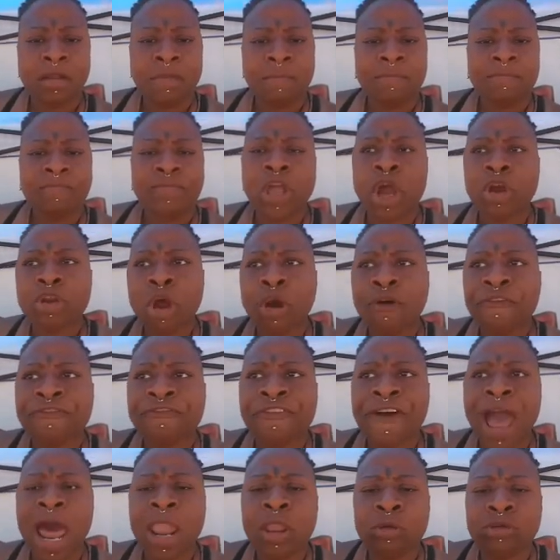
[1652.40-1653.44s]
No, don't
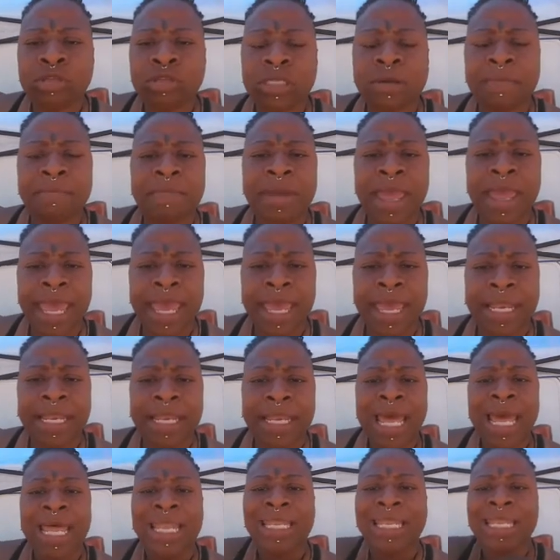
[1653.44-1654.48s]
follow some
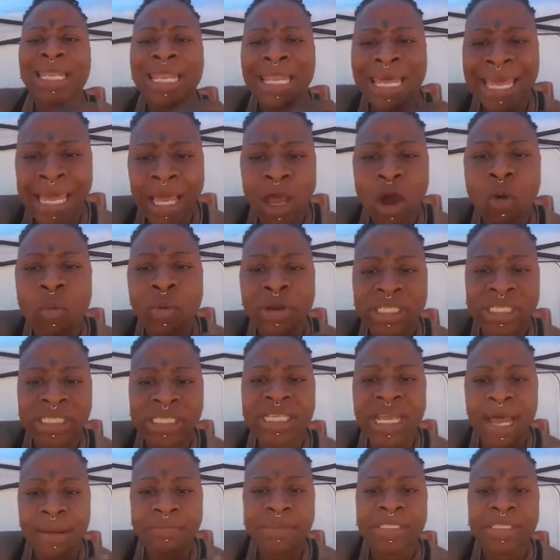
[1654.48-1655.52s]
man. Link with
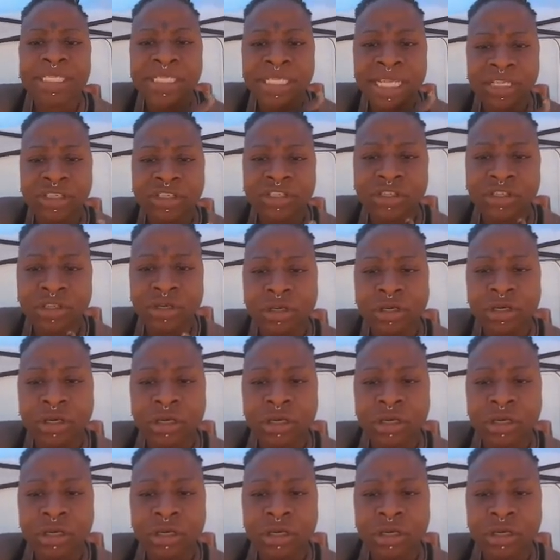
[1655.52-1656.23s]
some sister.